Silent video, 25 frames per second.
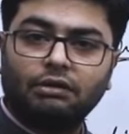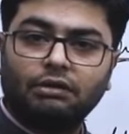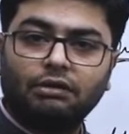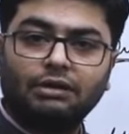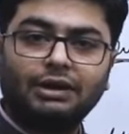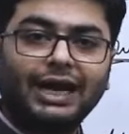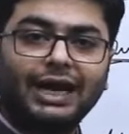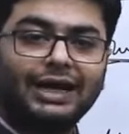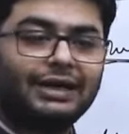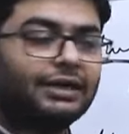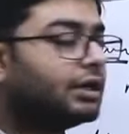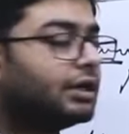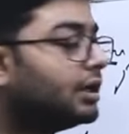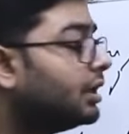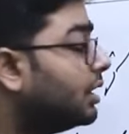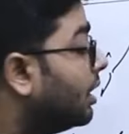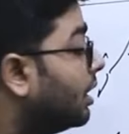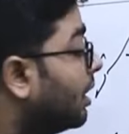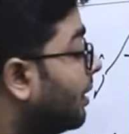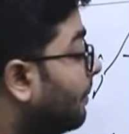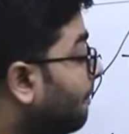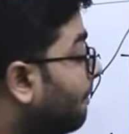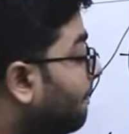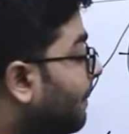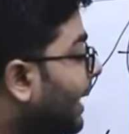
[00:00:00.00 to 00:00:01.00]
right?
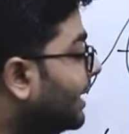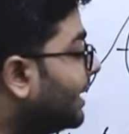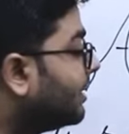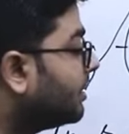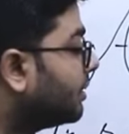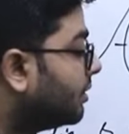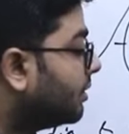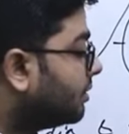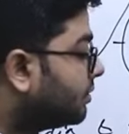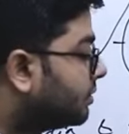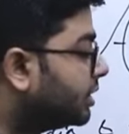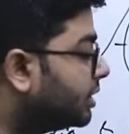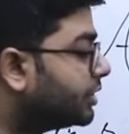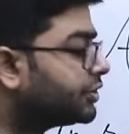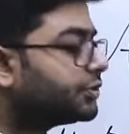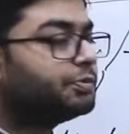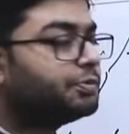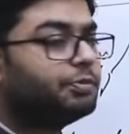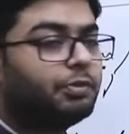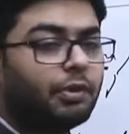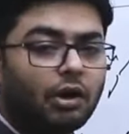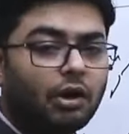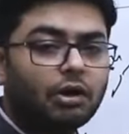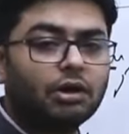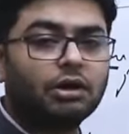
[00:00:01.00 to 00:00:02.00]
But this
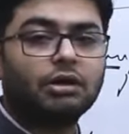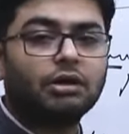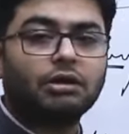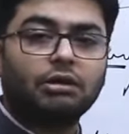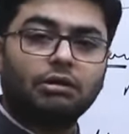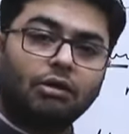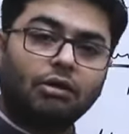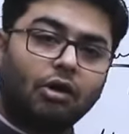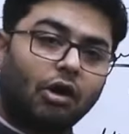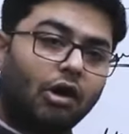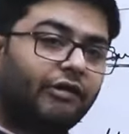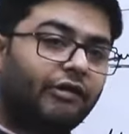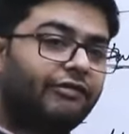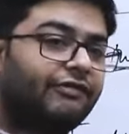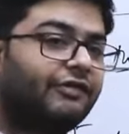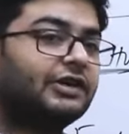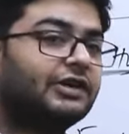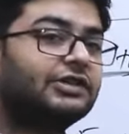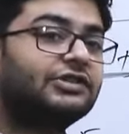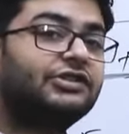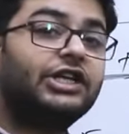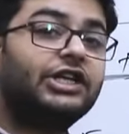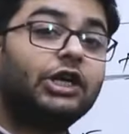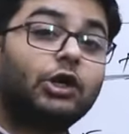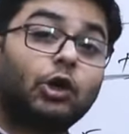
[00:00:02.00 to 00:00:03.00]
book
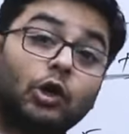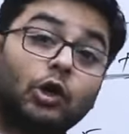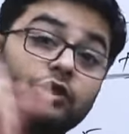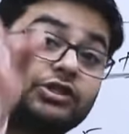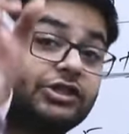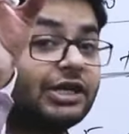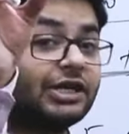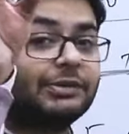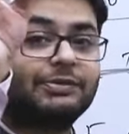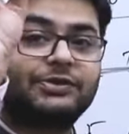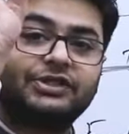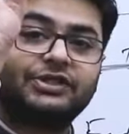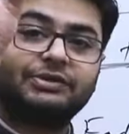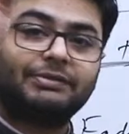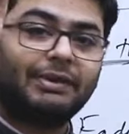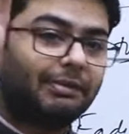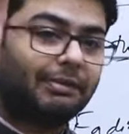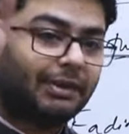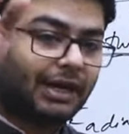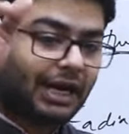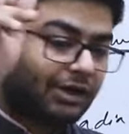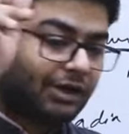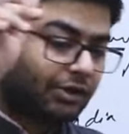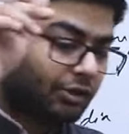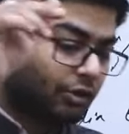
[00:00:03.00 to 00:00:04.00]
offers the concepts.
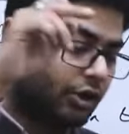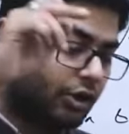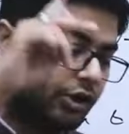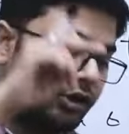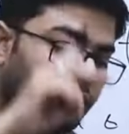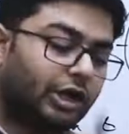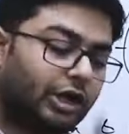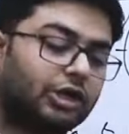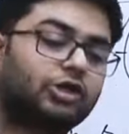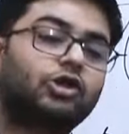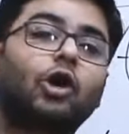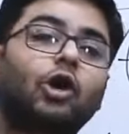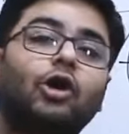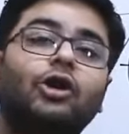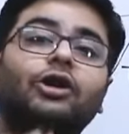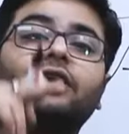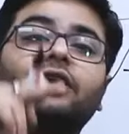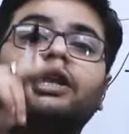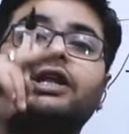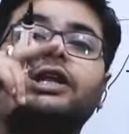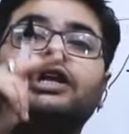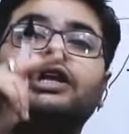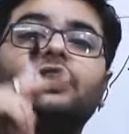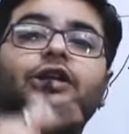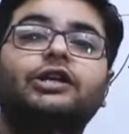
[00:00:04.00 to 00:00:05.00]
Remember, I told you
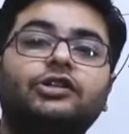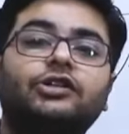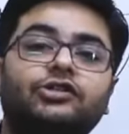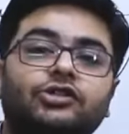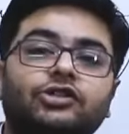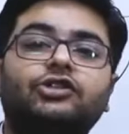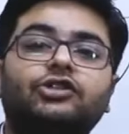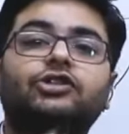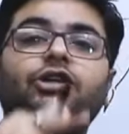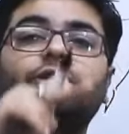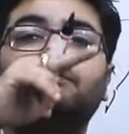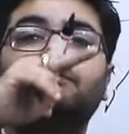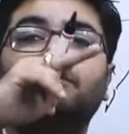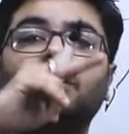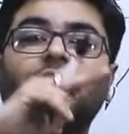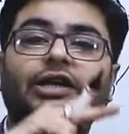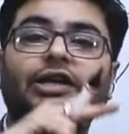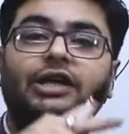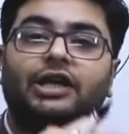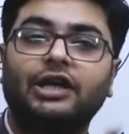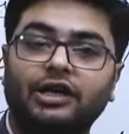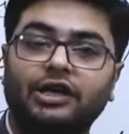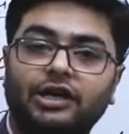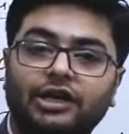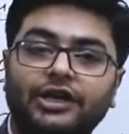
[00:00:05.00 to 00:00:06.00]
authority, decision
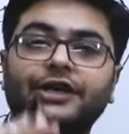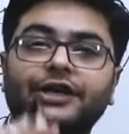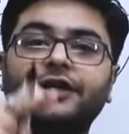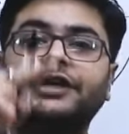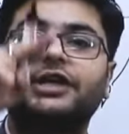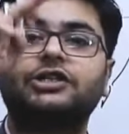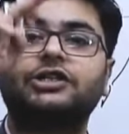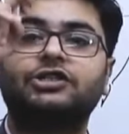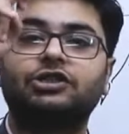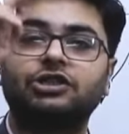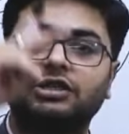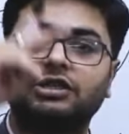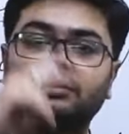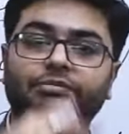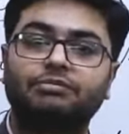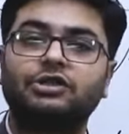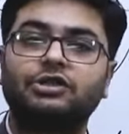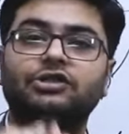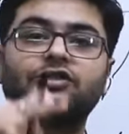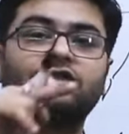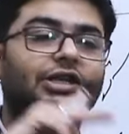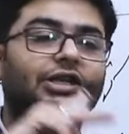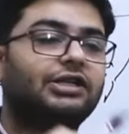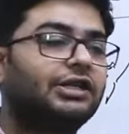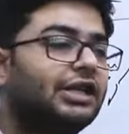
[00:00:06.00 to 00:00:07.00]
making, leadership,
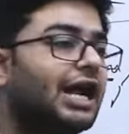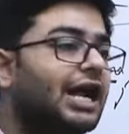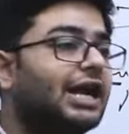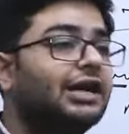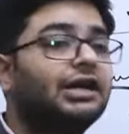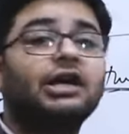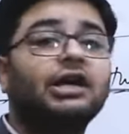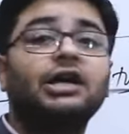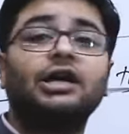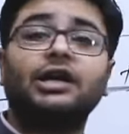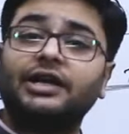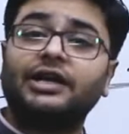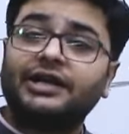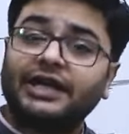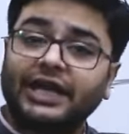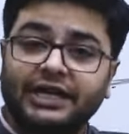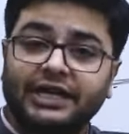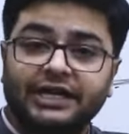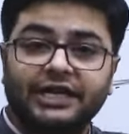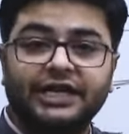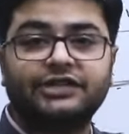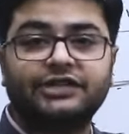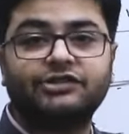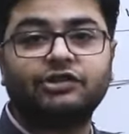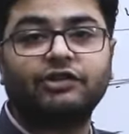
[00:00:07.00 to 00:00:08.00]
this and that,
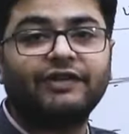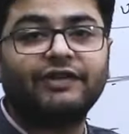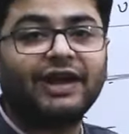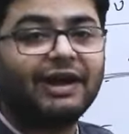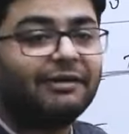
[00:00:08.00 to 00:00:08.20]
techniques of